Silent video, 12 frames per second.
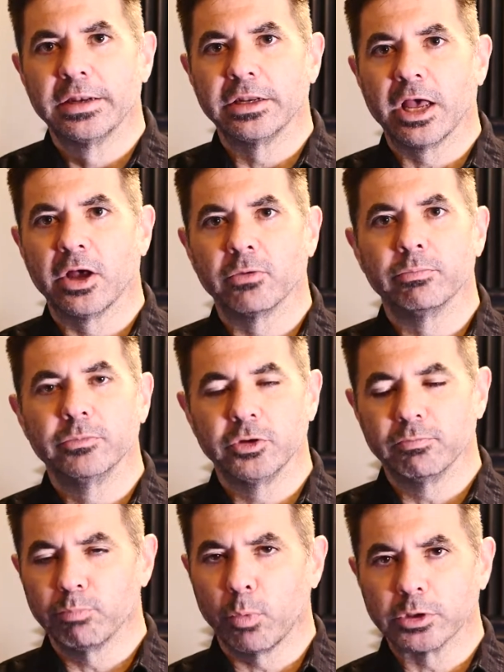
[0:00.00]
Now,
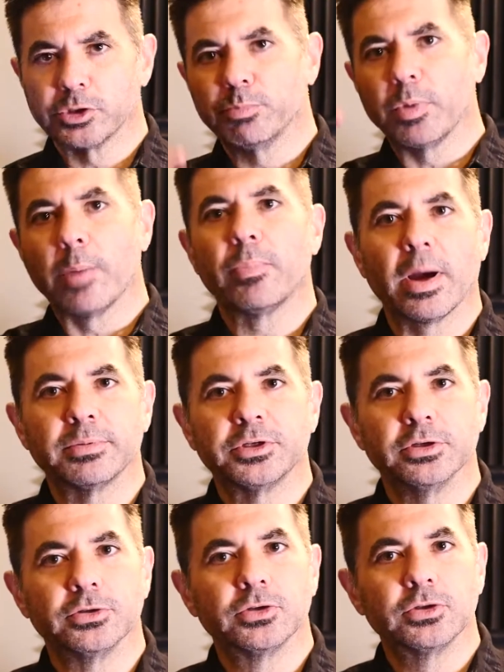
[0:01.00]
once you bump up
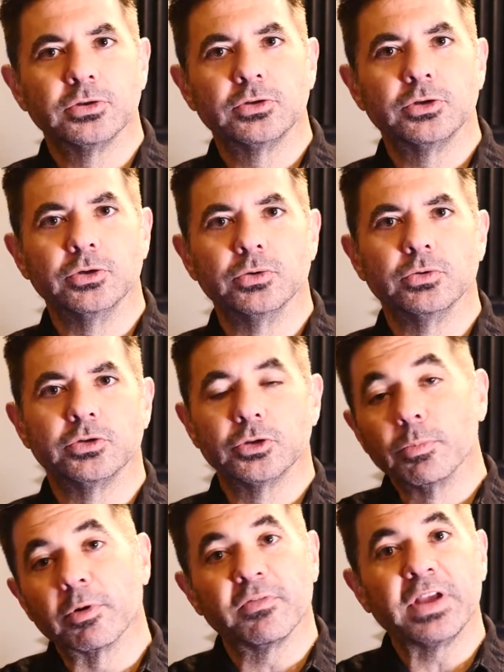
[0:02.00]
to
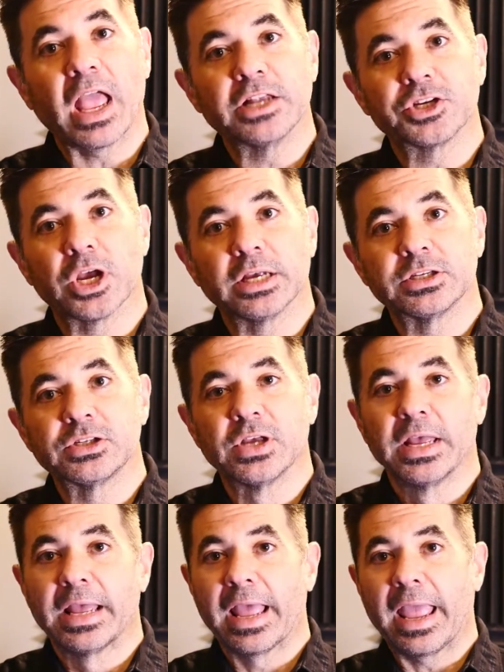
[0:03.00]
Super VHS
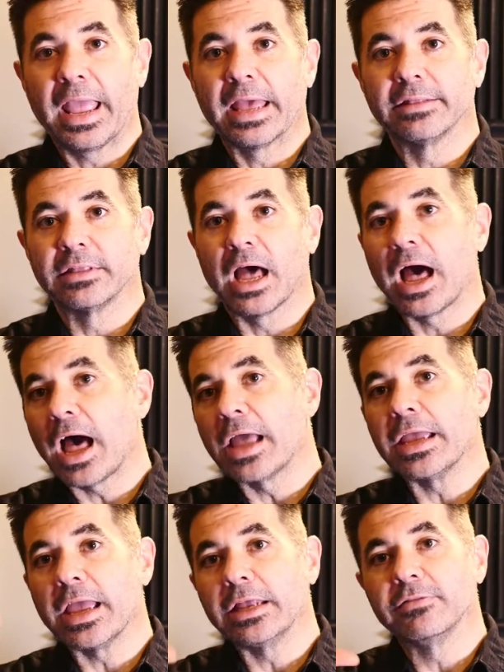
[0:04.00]
and the High
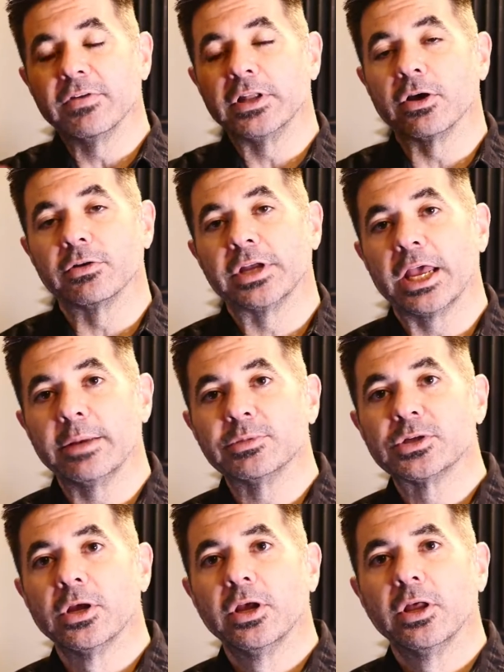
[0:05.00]
8
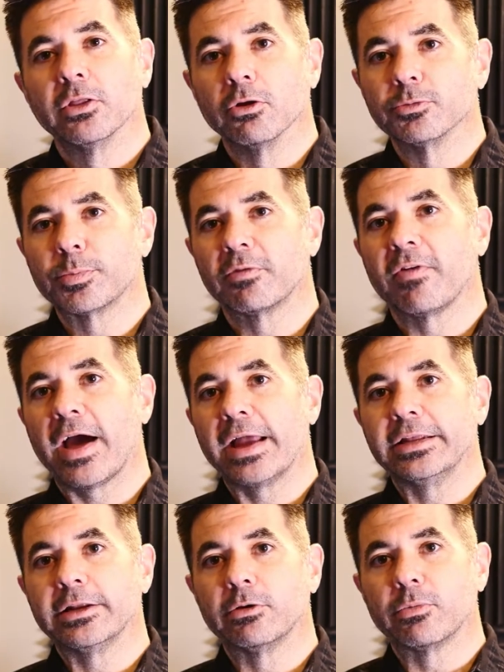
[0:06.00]
videotapes, those
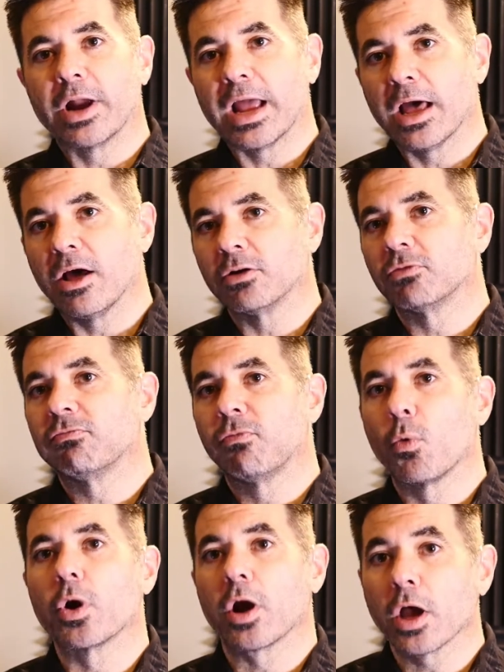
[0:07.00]
provided around
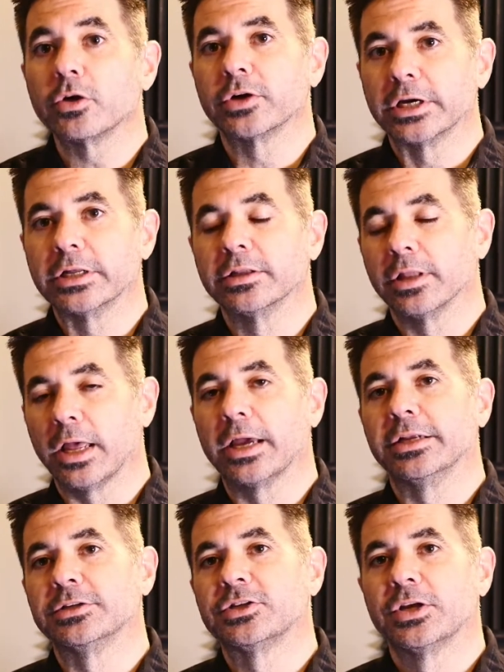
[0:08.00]
400
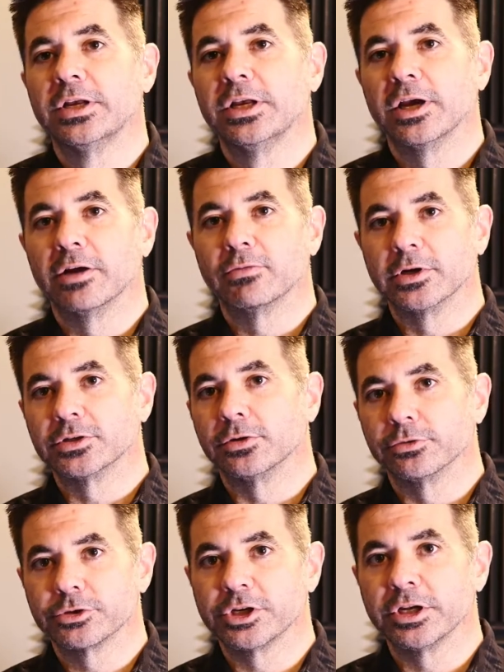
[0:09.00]
lines of
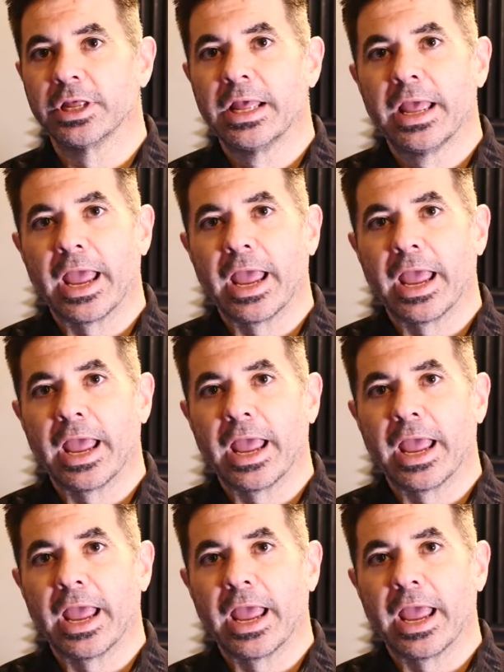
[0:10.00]
resolution.